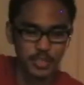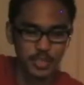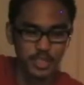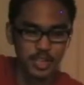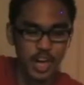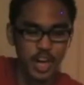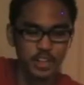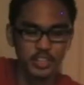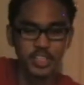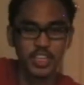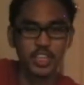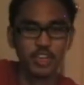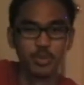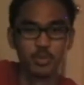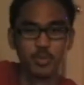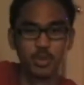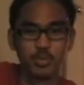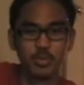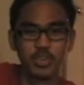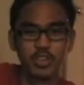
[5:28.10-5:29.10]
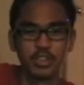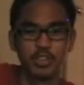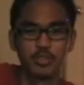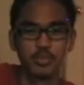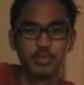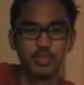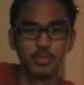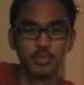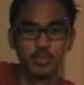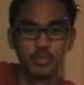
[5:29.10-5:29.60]
He knocks out a woman
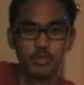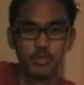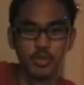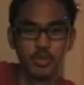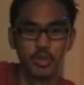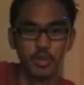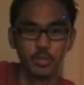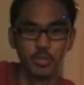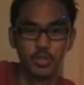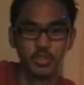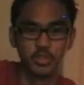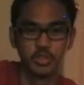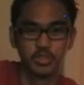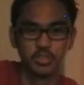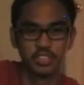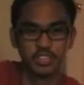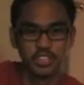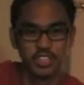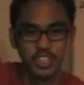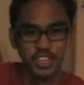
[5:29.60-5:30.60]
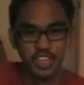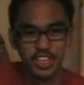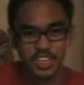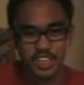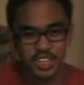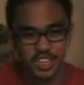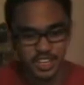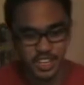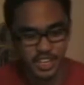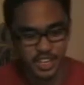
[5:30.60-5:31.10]
who's performing a ritual,
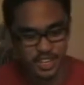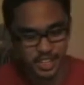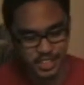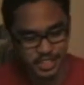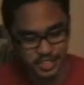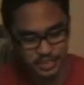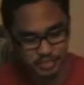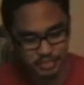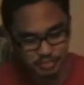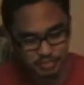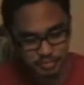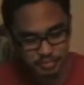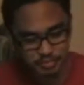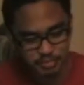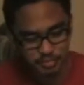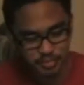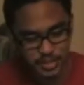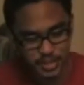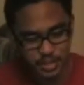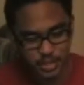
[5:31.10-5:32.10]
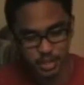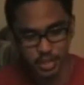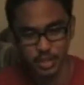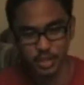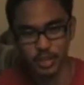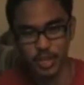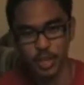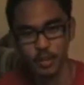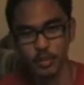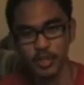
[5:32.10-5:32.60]
and
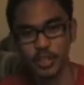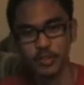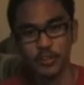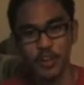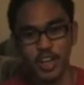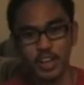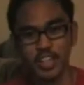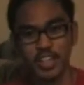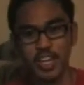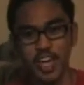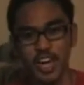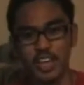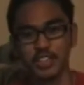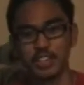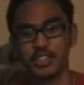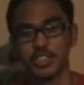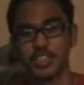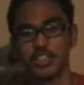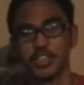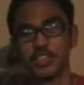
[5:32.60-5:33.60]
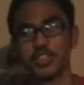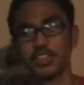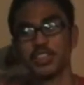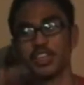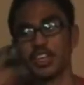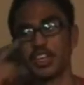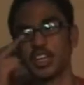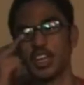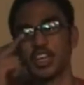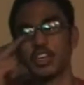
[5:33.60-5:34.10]
when they finally catch Nick
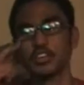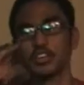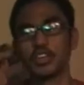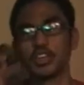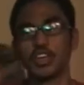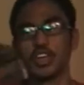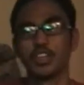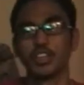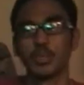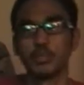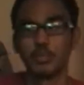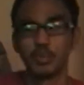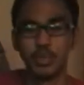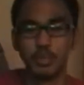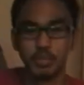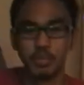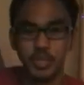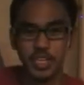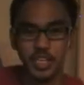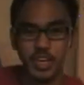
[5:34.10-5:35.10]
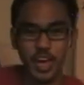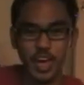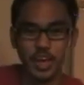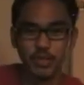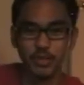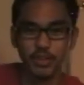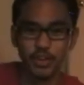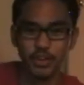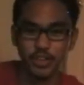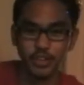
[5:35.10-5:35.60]
Cage and they put a
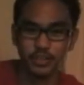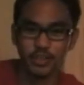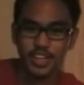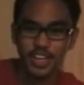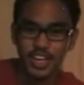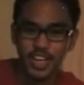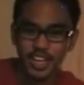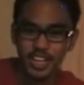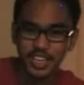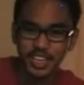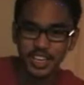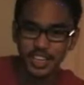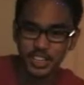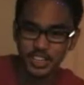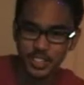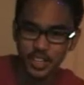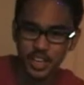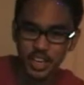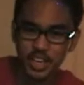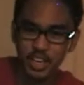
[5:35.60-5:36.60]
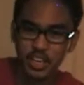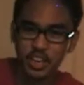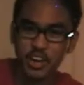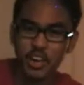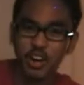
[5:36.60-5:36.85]
beehive on him, he's like,